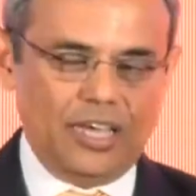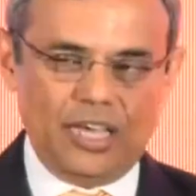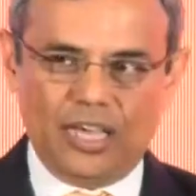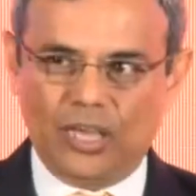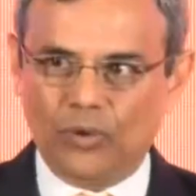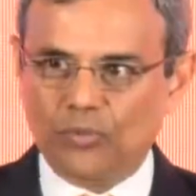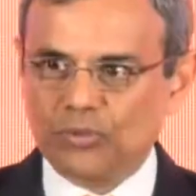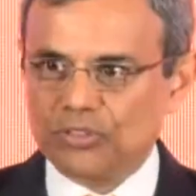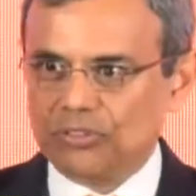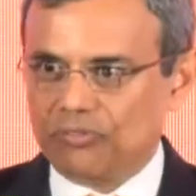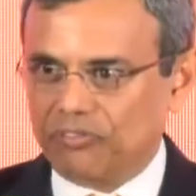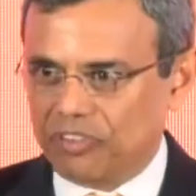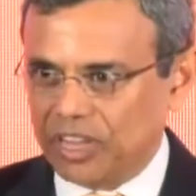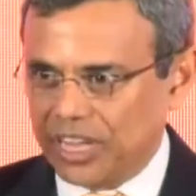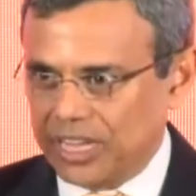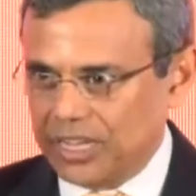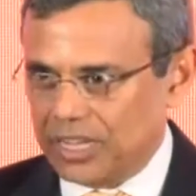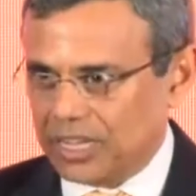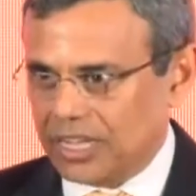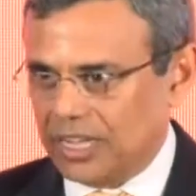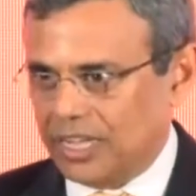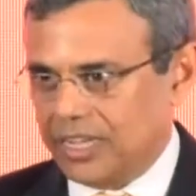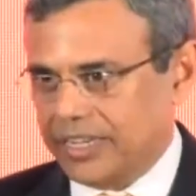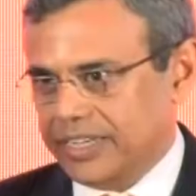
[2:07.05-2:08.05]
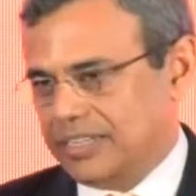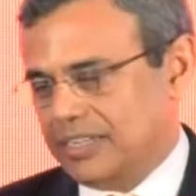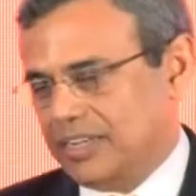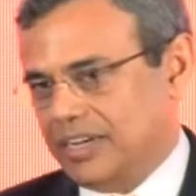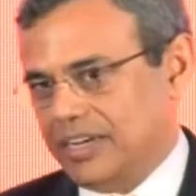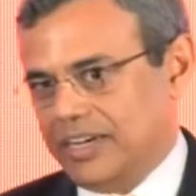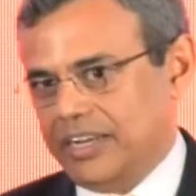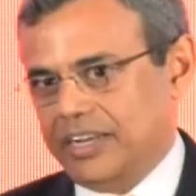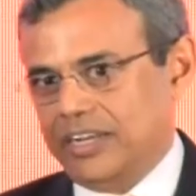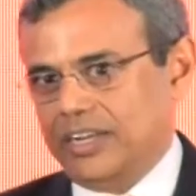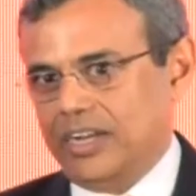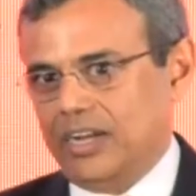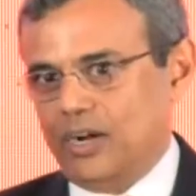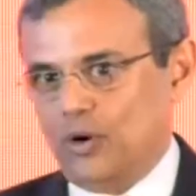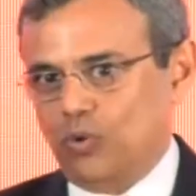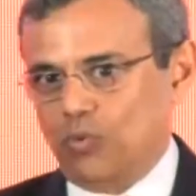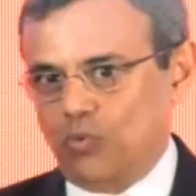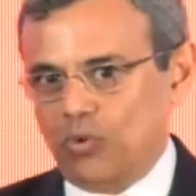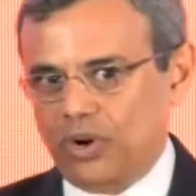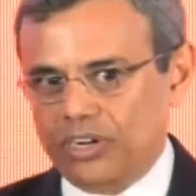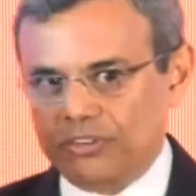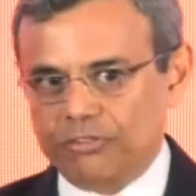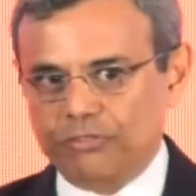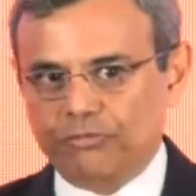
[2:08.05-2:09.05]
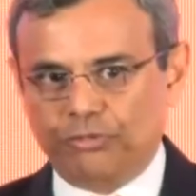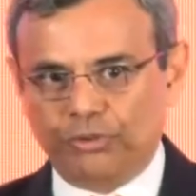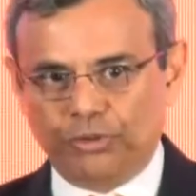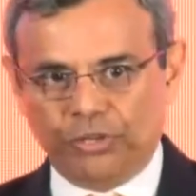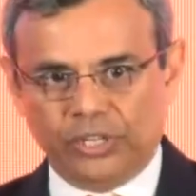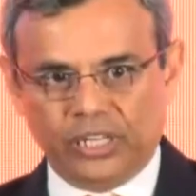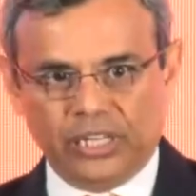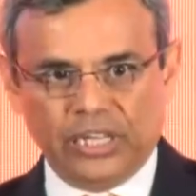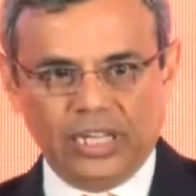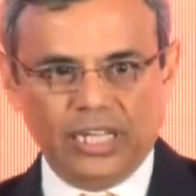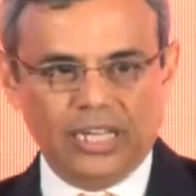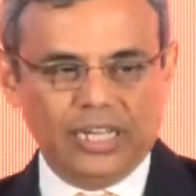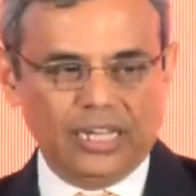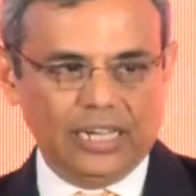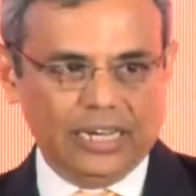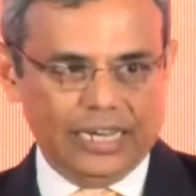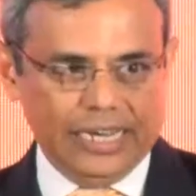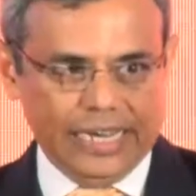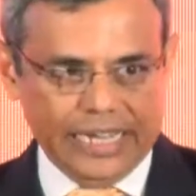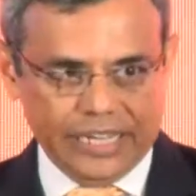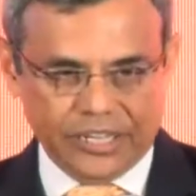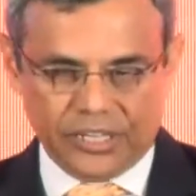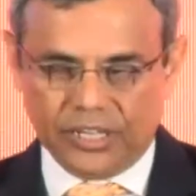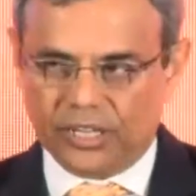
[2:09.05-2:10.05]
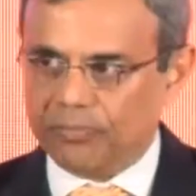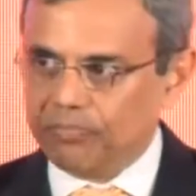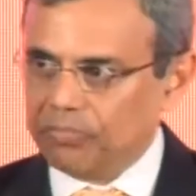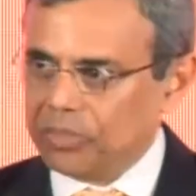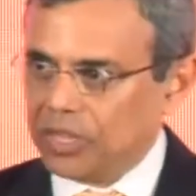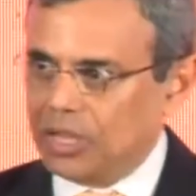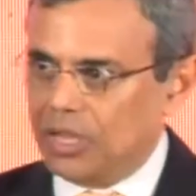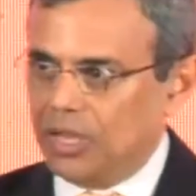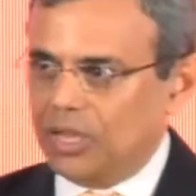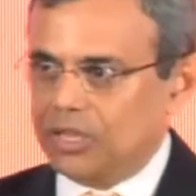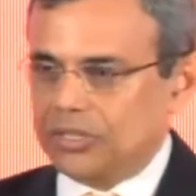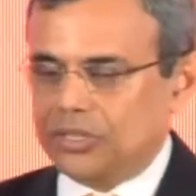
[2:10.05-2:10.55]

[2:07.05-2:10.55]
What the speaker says: He was very kind and a wonderful leader.